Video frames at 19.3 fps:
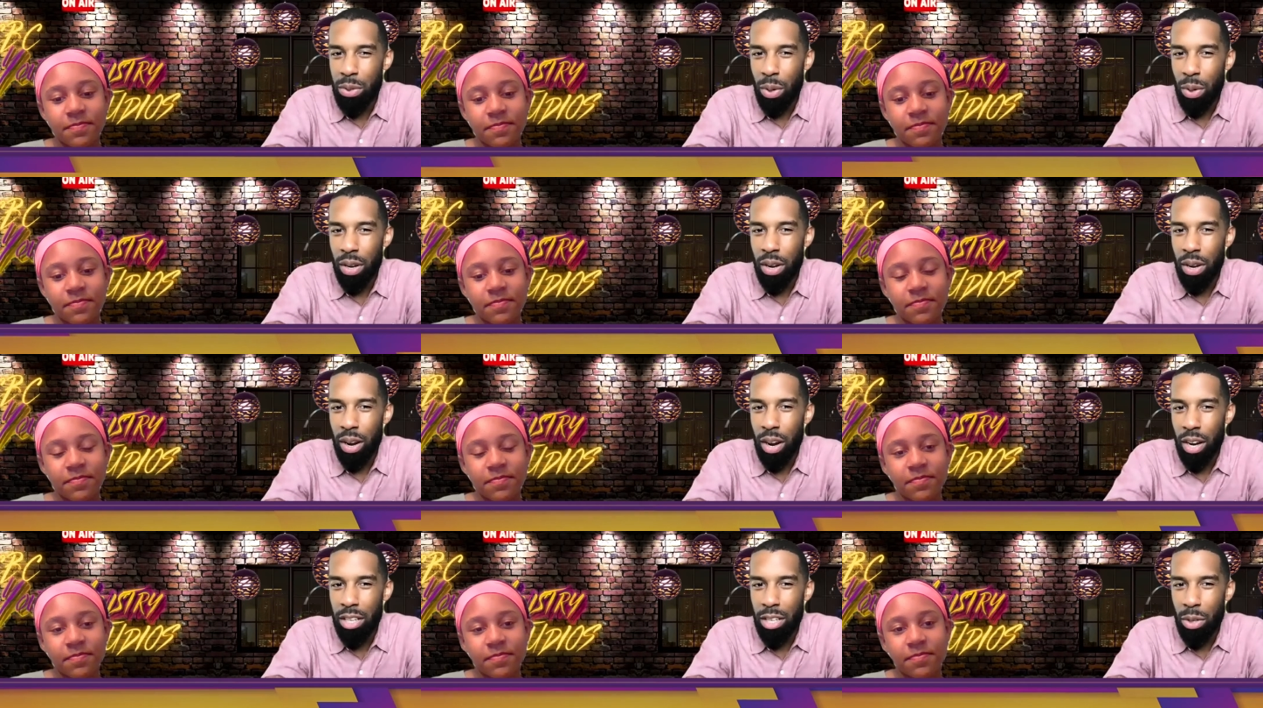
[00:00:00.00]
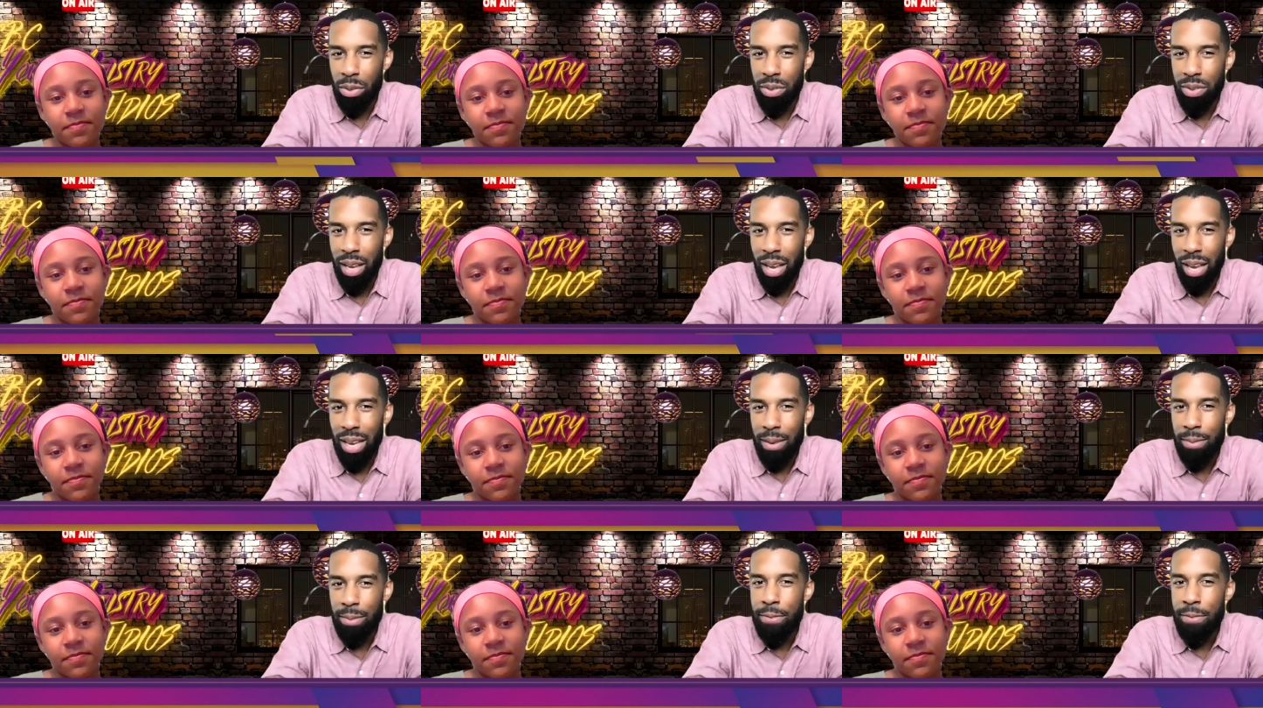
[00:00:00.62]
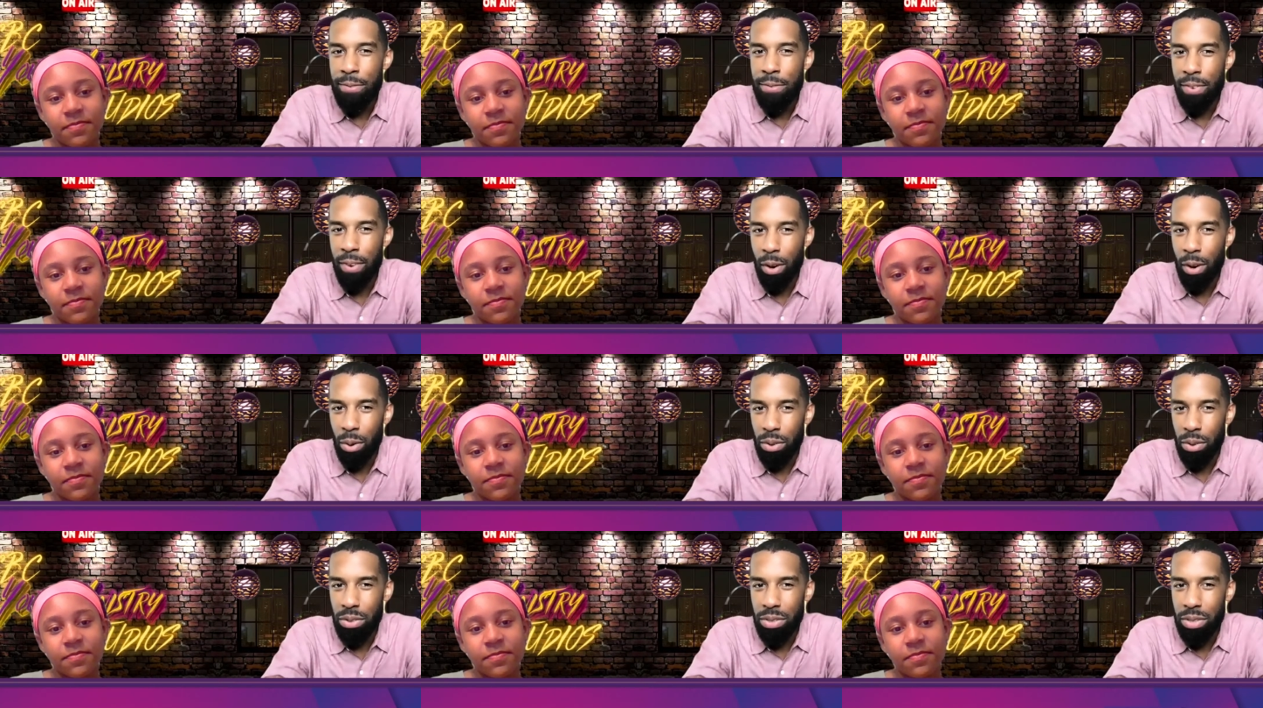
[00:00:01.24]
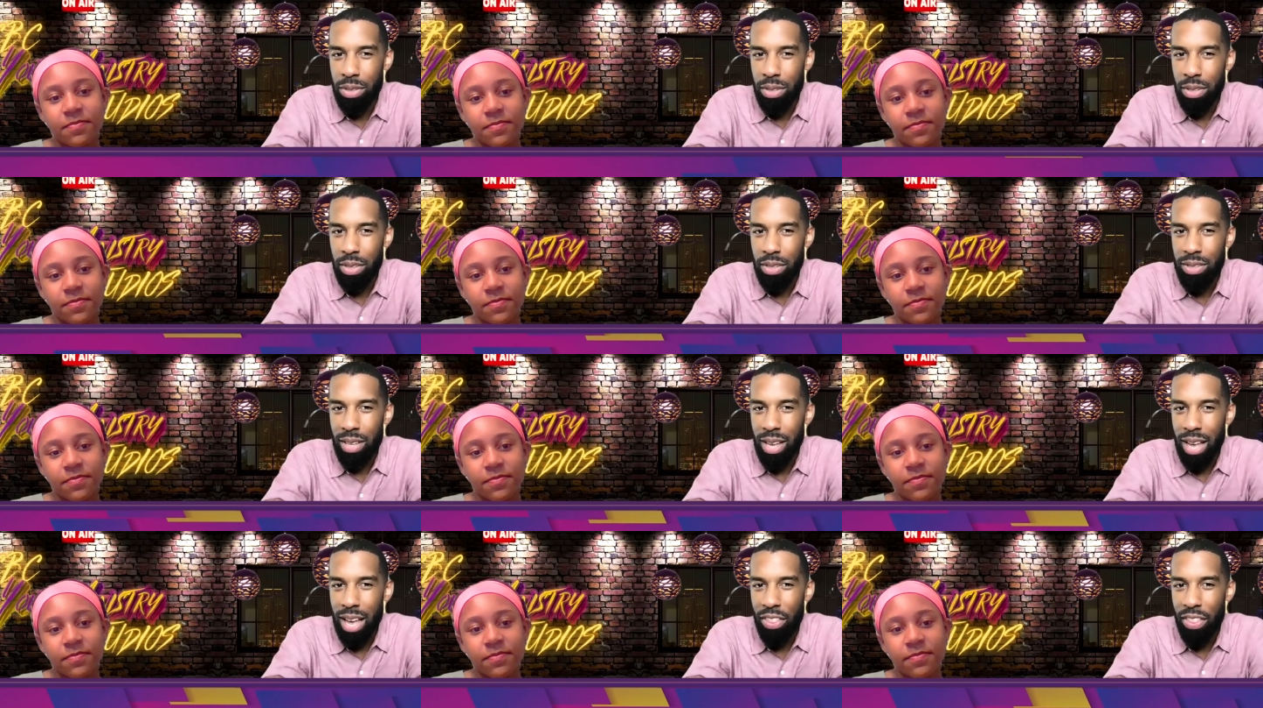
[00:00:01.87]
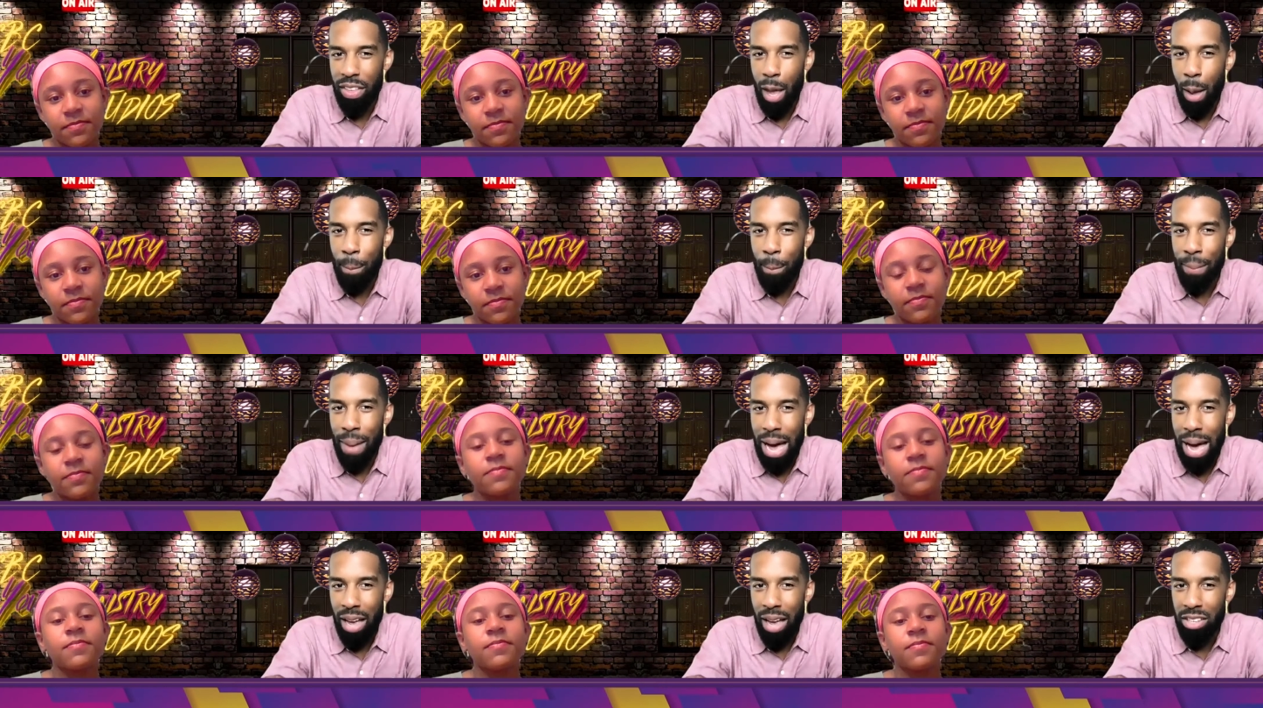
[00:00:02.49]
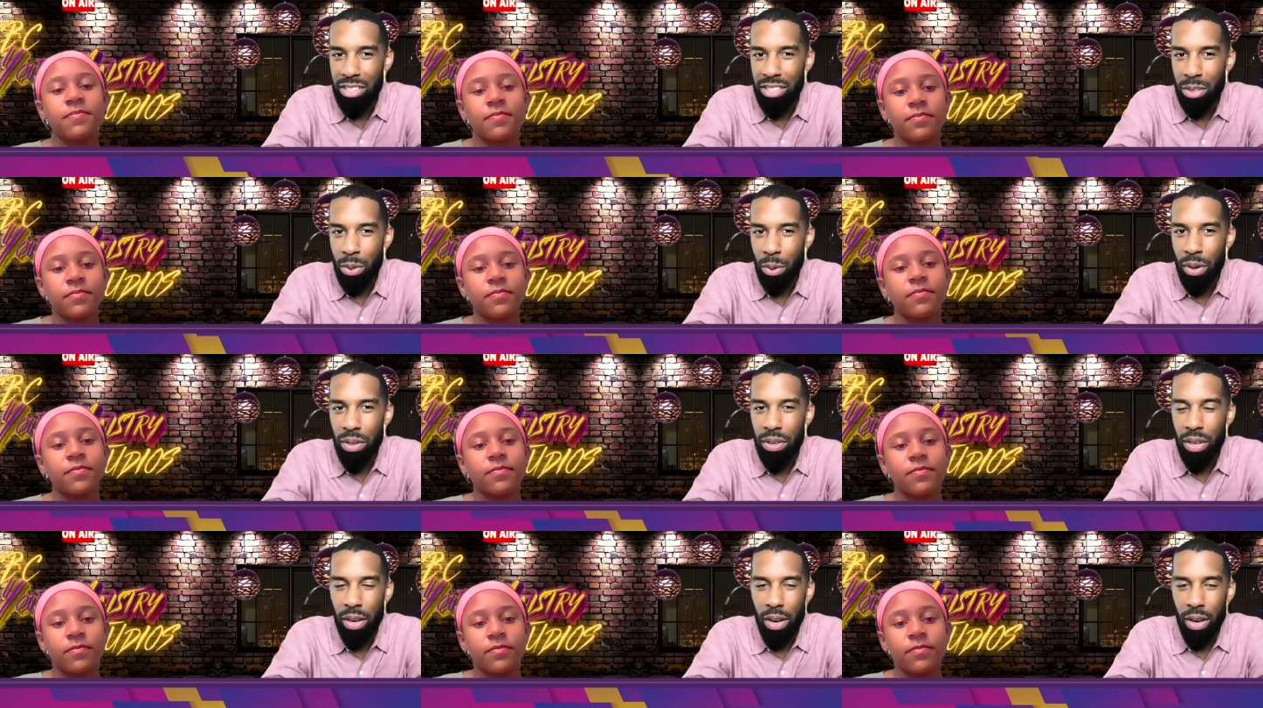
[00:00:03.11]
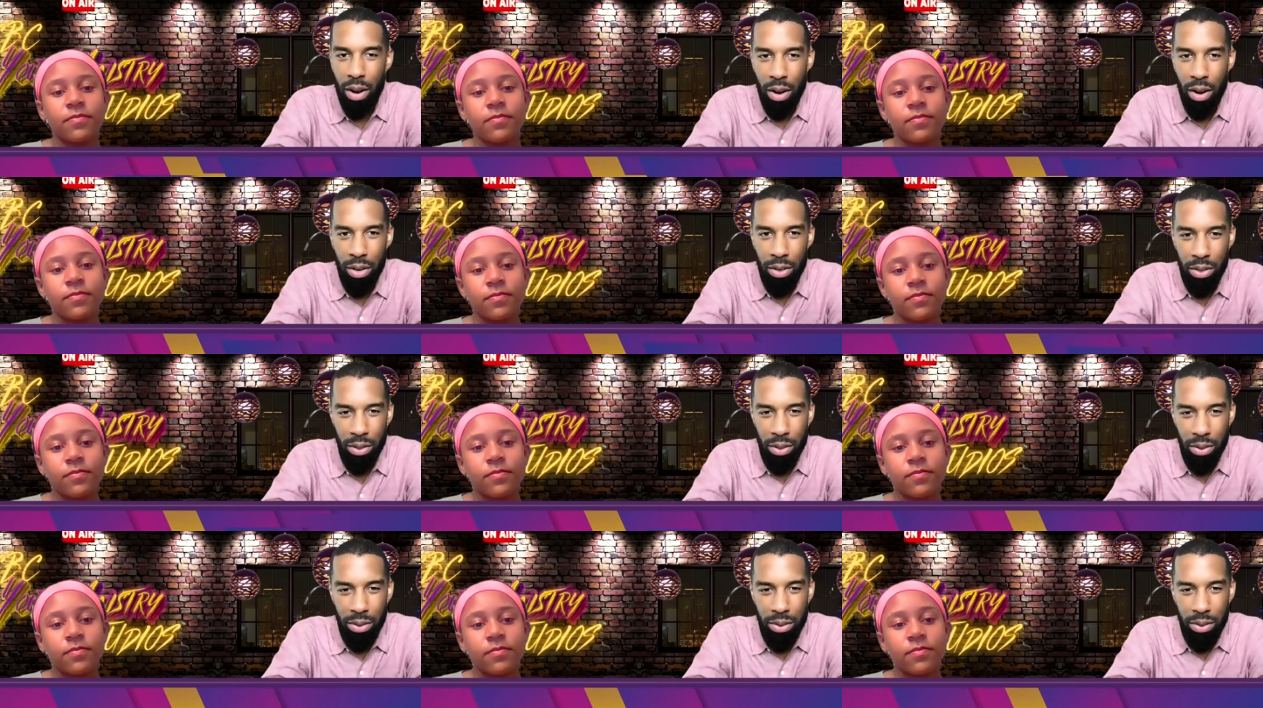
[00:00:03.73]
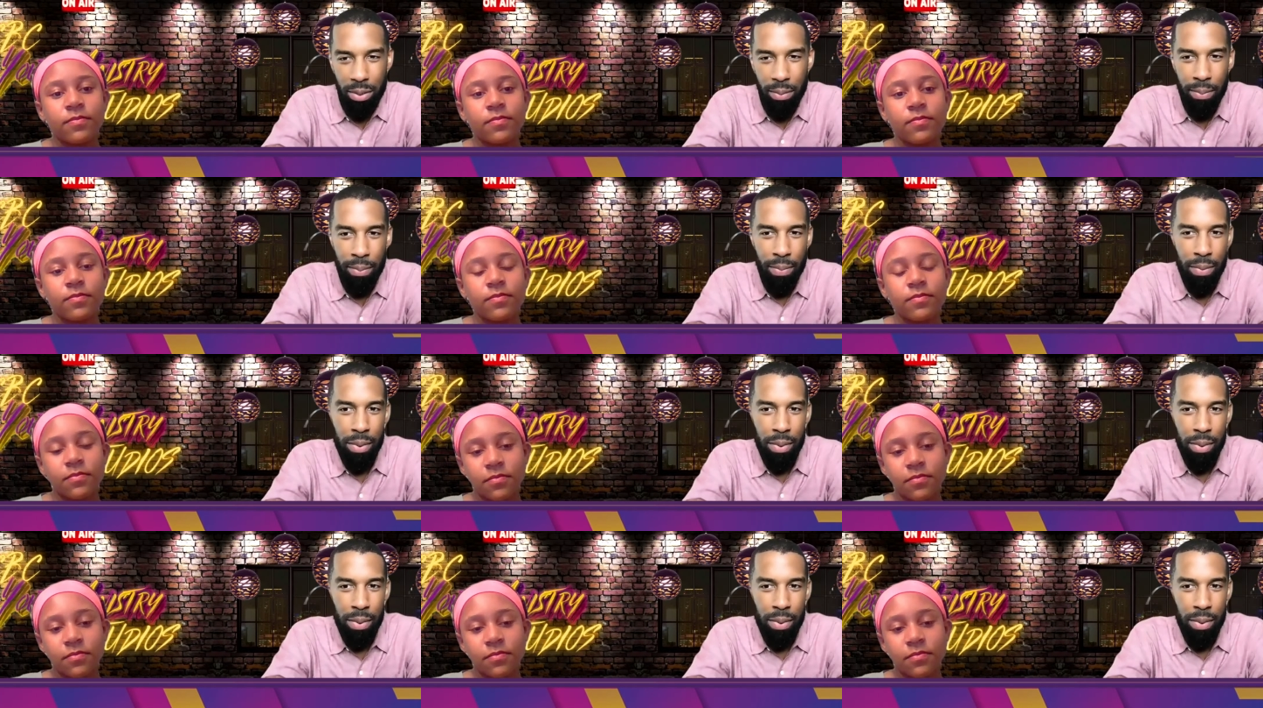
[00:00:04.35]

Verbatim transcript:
Speaker 1: to a Cardinals game first, so I think I'm biased toward the Cardinals.